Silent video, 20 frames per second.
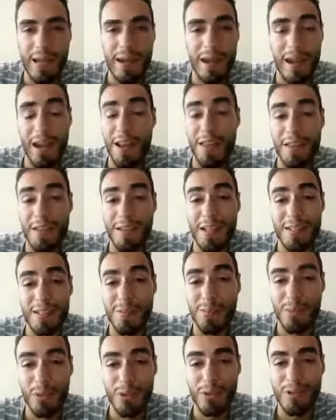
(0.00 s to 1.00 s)
Anything
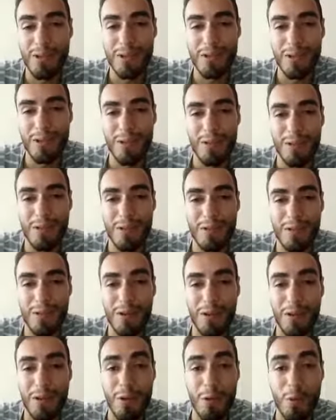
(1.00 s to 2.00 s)
that's important
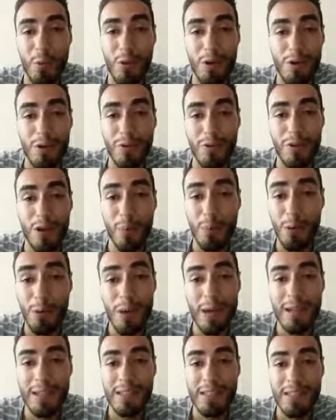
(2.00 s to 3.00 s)
on the world of
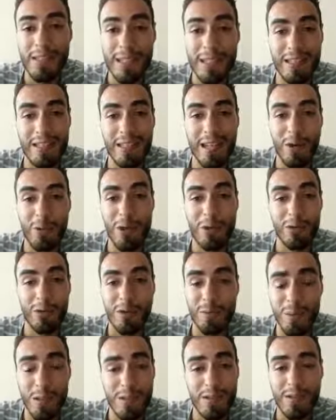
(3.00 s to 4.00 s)
copywriting and direct
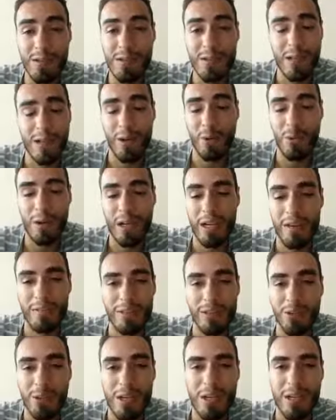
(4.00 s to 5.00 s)
response, we have
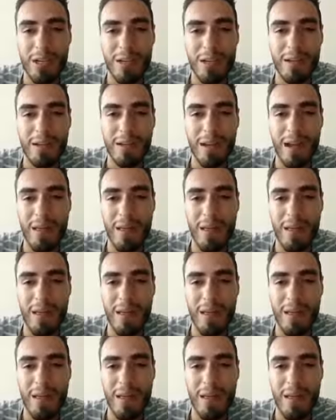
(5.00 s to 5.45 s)
a training